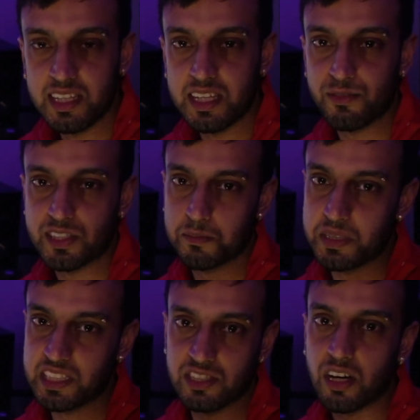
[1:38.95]
If it's a
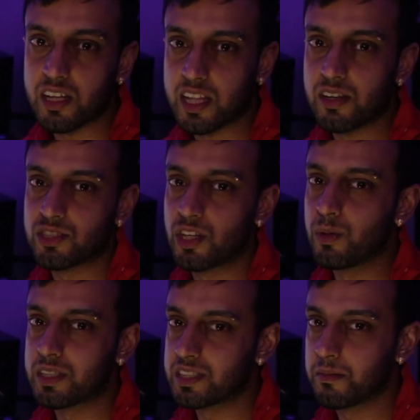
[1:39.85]
beat song, then I'll start
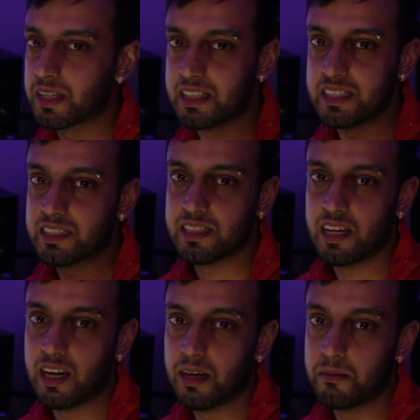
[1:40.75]
with something like this.
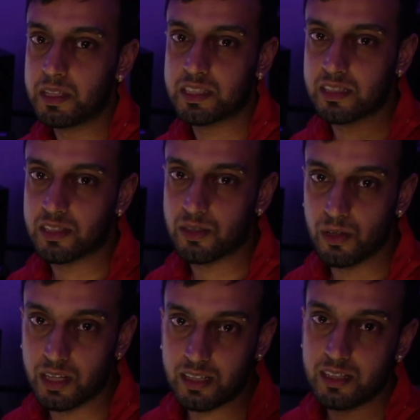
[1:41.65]
This is a
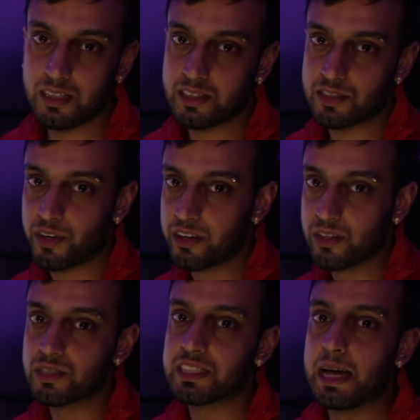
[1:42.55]
dolak. It's a very
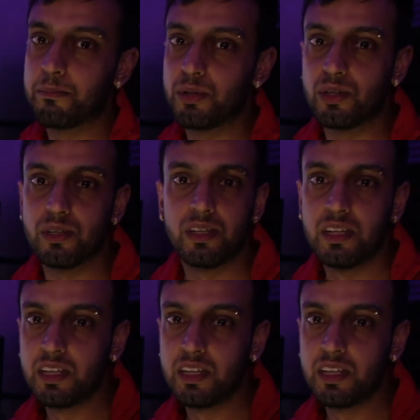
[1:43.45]
old sample.